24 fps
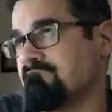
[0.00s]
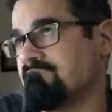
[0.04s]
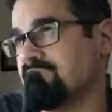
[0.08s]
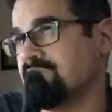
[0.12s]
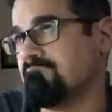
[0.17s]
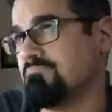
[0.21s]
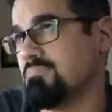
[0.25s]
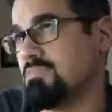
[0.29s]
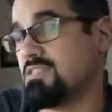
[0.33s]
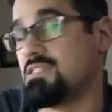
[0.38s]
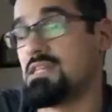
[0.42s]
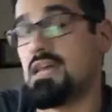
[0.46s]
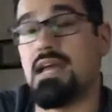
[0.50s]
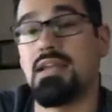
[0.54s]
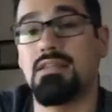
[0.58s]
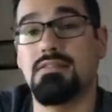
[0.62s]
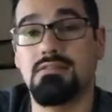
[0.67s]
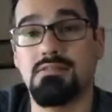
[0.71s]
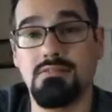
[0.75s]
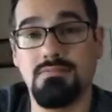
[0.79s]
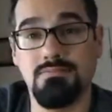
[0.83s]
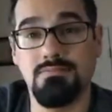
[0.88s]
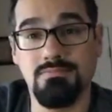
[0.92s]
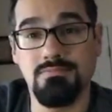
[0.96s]

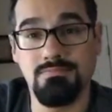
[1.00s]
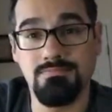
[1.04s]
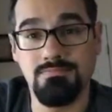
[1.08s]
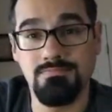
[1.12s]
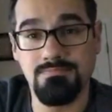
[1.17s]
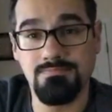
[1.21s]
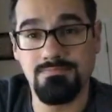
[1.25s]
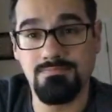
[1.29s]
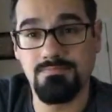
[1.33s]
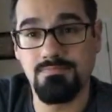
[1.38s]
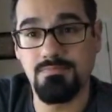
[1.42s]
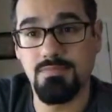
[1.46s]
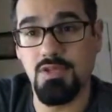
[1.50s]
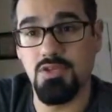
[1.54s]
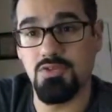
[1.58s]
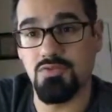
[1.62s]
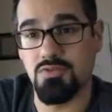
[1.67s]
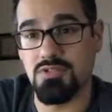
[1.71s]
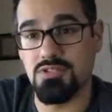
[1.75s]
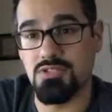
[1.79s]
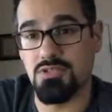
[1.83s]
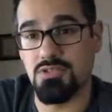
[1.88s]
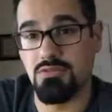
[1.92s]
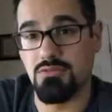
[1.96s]
Signs.
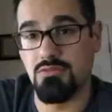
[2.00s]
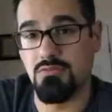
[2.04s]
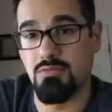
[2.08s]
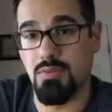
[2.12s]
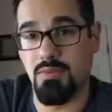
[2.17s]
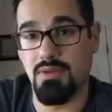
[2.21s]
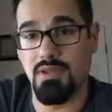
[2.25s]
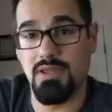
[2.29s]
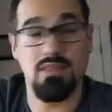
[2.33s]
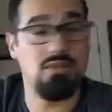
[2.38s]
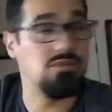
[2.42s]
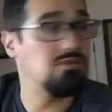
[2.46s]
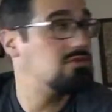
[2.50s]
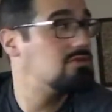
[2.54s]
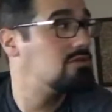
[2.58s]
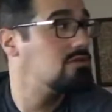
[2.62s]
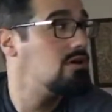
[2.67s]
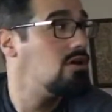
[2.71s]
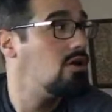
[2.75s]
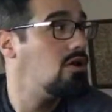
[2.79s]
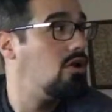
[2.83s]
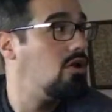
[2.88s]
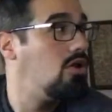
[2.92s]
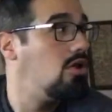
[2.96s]
Remember, he had those
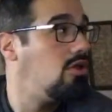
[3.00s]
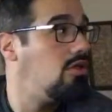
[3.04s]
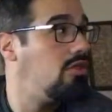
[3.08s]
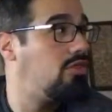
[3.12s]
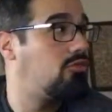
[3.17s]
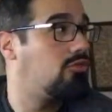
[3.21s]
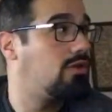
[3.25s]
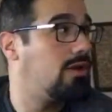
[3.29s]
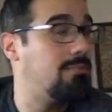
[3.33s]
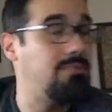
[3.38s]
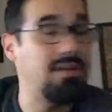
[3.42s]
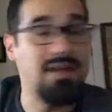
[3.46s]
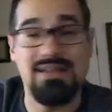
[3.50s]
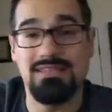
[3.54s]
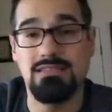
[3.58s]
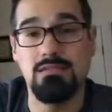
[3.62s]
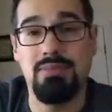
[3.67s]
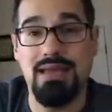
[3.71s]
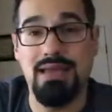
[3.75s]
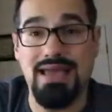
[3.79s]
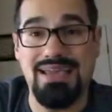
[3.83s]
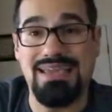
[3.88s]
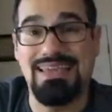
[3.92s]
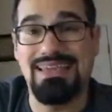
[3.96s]
3
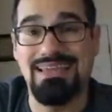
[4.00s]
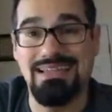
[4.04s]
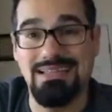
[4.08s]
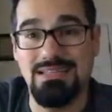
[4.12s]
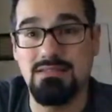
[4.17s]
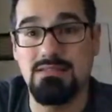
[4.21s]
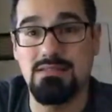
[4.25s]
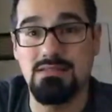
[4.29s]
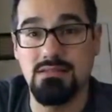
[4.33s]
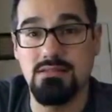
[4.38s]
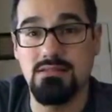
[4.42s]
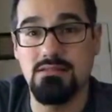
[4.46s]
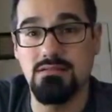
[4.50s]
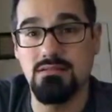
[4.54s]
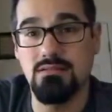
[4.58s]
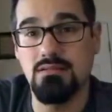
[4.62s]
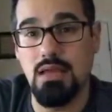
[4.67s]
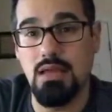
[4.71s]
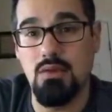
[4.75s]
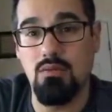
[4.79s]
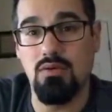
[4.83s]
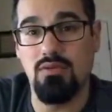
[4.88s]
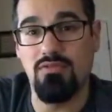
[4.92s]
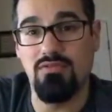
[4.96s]
back-to-back hits
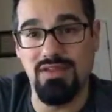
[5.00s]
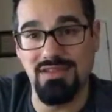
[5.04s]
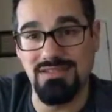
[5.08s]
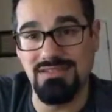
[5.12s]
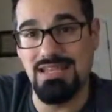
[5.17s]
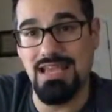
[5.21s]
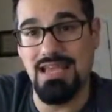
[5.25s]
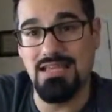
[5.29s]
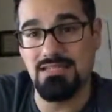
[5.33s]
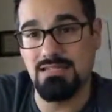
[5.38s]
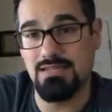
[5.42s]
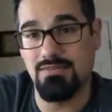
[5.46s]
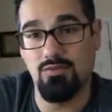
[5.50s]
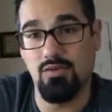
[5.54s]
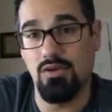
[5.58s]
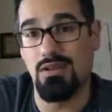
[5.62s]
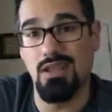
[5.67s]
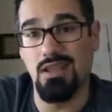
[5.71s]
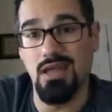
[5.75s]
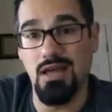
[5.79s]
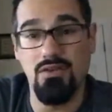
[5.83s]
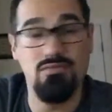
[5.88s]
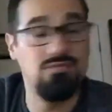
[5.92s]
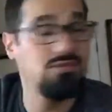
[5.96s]
that were fantastic. Everyone
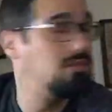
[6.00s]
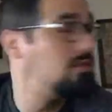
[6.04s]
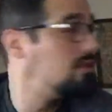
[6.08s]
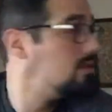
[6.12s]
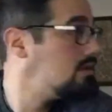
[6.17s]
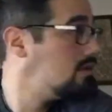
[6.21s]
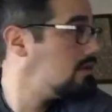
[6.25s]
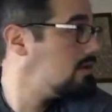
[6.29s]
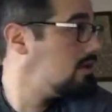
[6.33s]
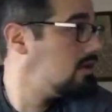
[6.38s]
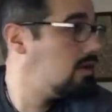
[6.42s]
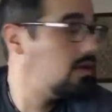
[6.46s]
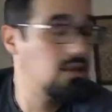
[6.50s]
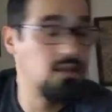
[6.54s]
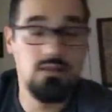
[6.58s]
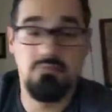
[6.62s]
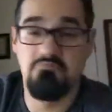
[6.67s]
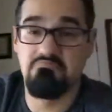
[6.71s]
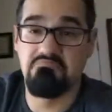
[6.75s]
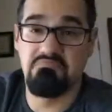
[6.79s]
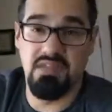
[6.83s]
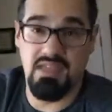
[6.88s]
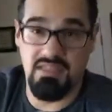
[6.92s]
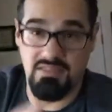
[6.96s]
loved,
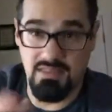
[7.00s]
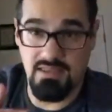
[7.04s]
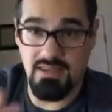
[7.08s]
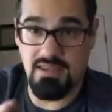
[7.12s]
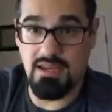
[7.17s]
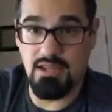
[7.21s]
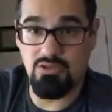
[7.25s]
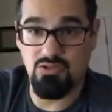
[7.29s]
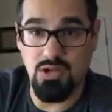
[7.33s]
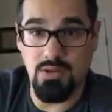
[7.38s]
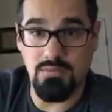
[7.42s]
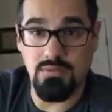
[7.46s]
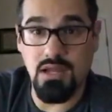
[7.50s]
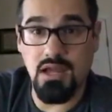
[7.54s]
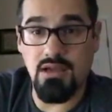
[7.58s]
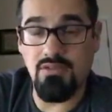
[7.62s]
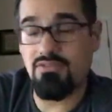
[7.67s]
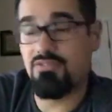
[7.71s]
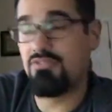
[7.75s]
and then he kind of dropped off.